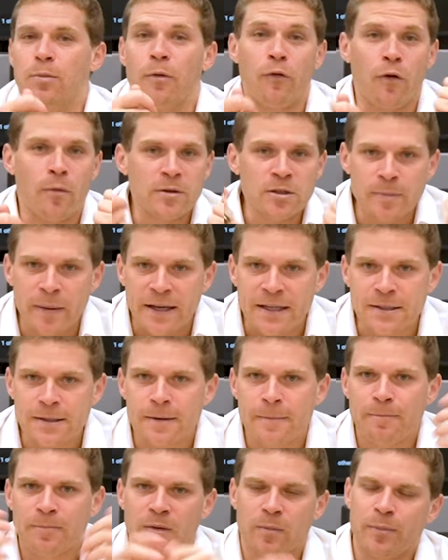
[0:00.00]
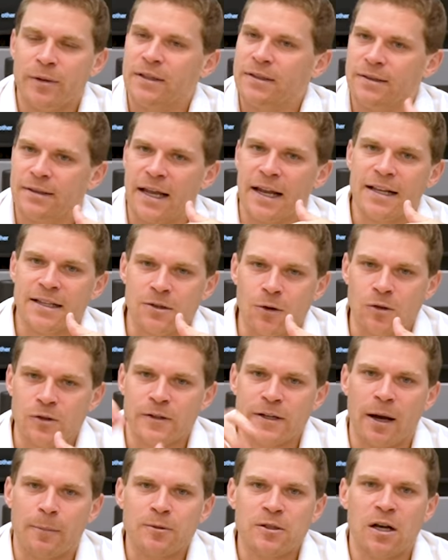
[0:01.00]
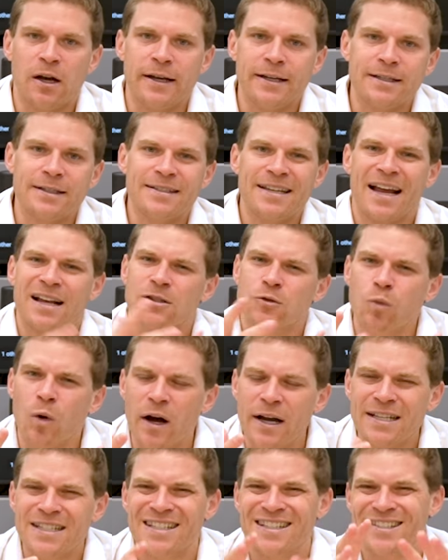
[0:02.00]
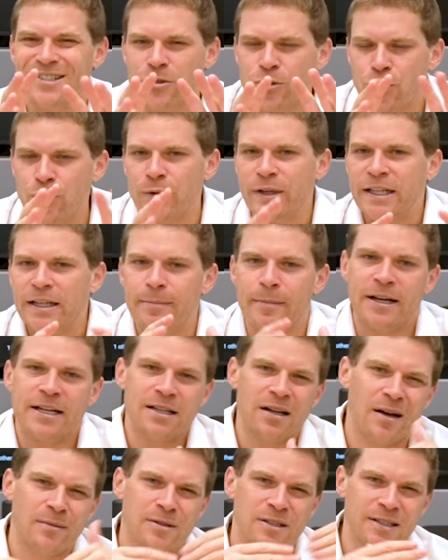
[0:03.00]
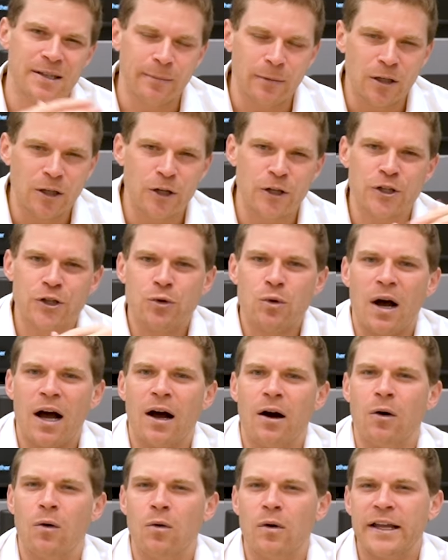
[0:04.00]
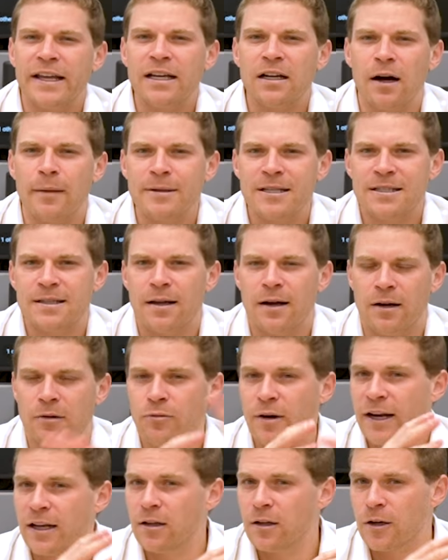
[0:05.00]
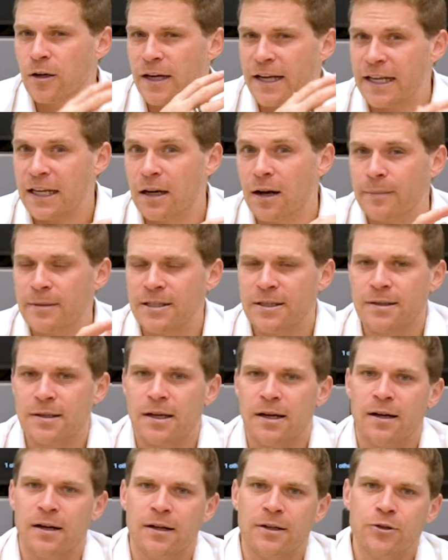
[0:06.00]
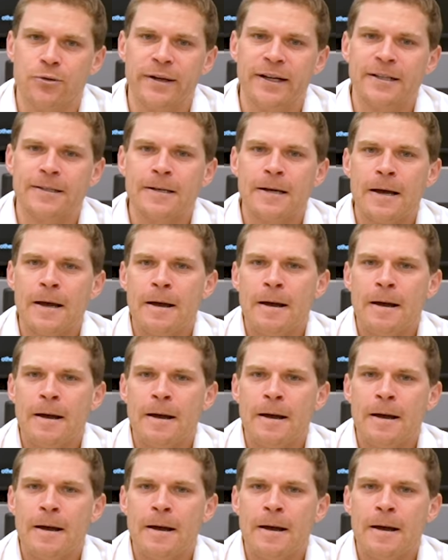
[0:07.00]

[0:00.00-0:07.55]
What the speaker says: performance-based, but that is also the upside. Tax-wise, it's treated many times similar to how regular income is treated.